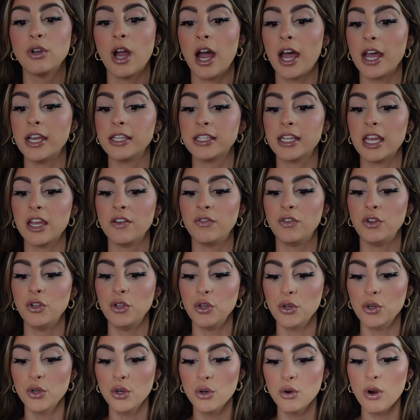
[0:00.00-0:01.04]
guys. If
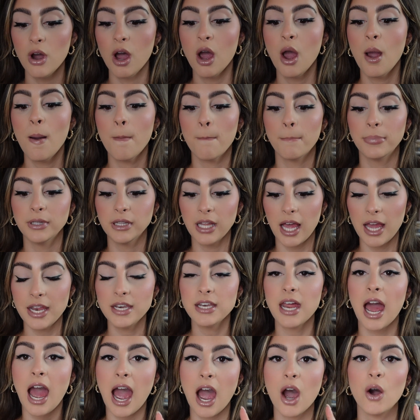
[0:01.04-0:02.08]
you blend
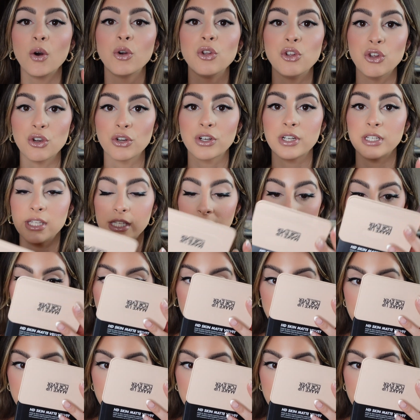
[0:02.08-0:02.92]
out your concealer,